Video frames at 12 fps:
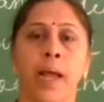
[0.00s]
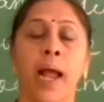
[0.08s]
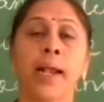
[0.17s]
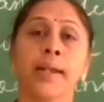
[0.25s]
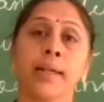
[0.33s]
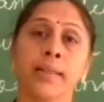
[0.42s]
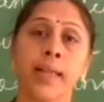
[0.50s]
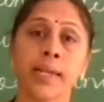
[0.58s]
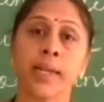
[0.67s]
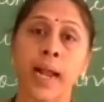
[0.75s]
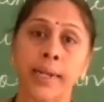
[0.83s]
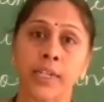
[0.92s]
And
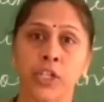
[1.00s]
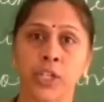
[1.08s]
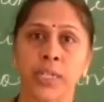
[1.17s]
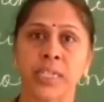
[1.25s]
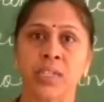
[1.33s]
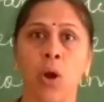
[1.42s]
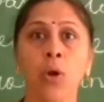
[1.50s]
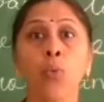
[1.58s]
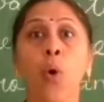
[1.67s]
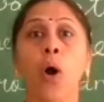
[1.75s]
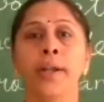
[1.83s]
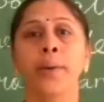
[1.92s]
that condition is called
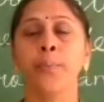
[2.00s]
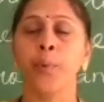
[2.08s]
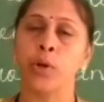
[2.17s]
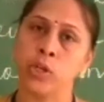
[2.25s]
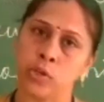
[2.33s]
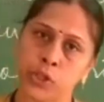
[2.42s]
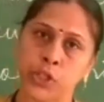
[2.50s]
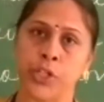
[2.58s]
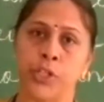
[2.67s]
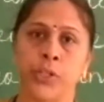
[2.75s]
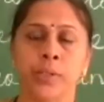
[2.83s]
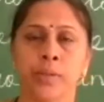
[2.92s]
water
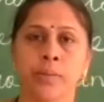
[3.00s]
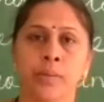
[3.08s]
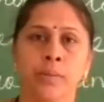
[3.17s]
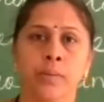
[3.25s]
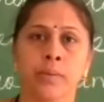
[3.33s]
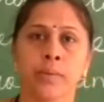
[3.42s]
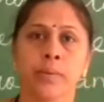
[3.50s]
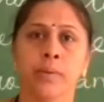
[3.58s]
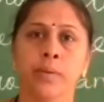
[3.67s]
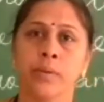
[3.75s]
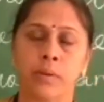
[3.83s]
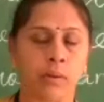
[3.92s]
pollution.
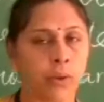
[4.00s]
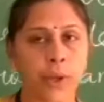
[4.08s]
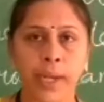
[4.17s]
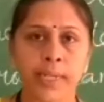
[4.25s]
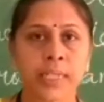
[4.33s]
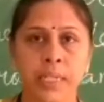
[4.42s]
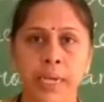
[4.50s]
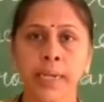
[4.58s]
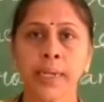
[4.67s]
Do you understand?